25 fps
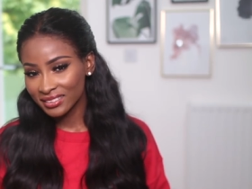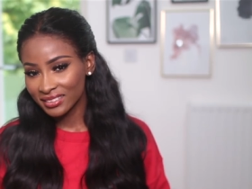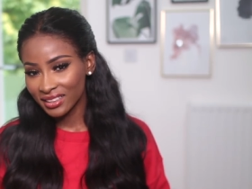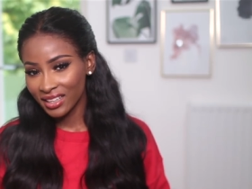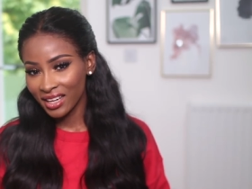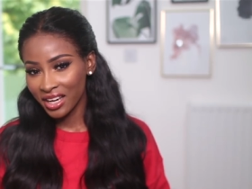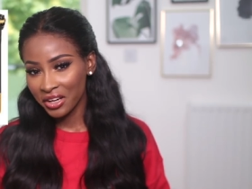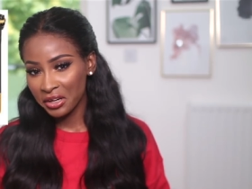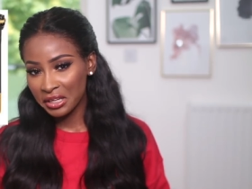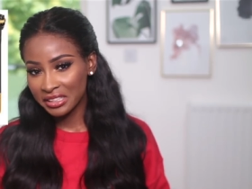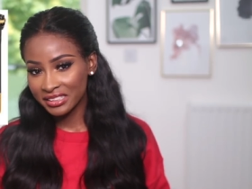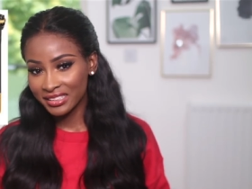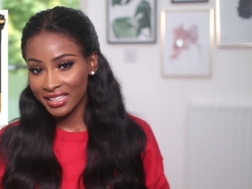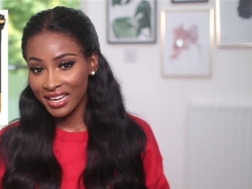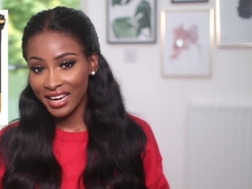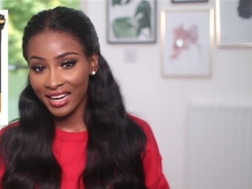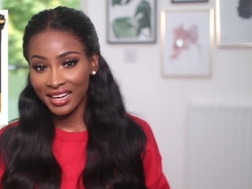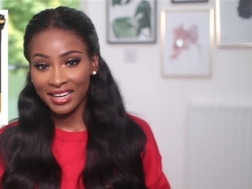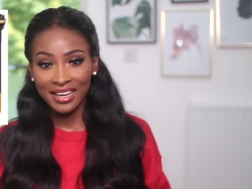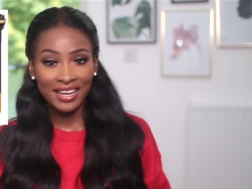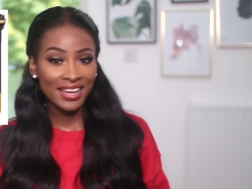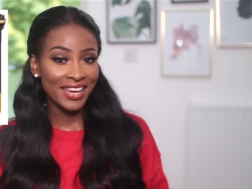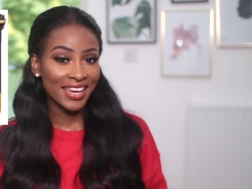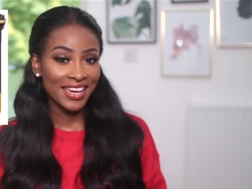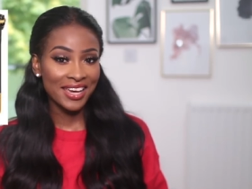is that how you say
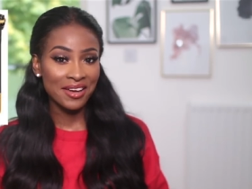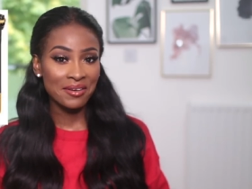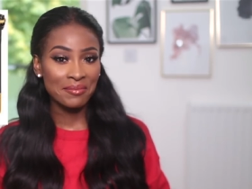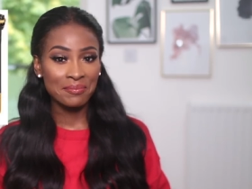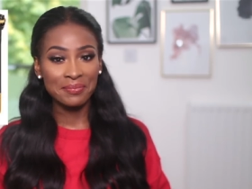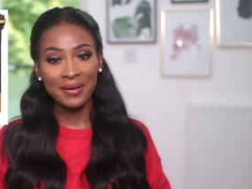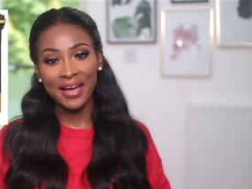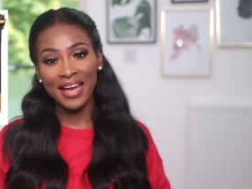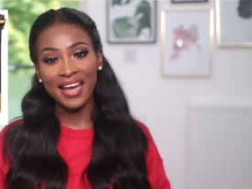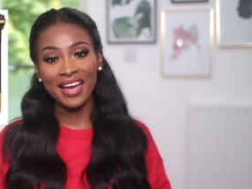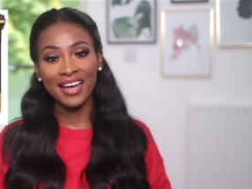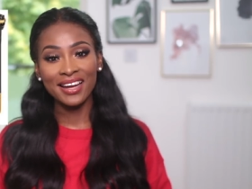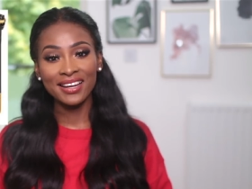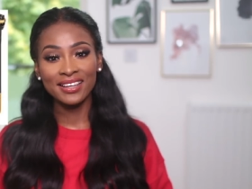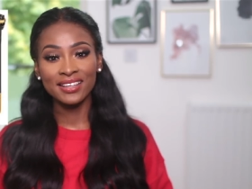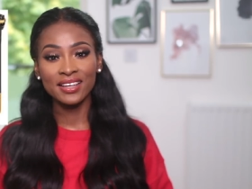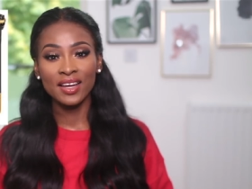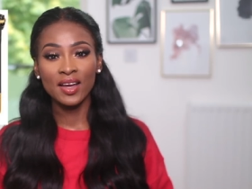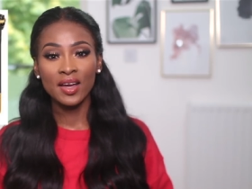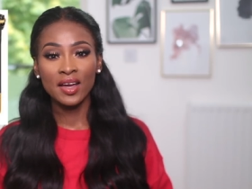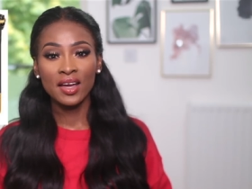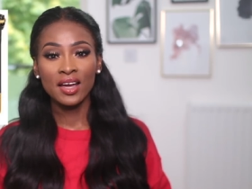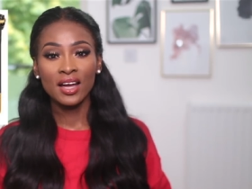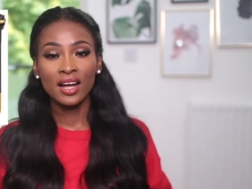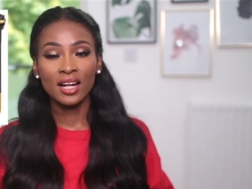it? Cahier bag.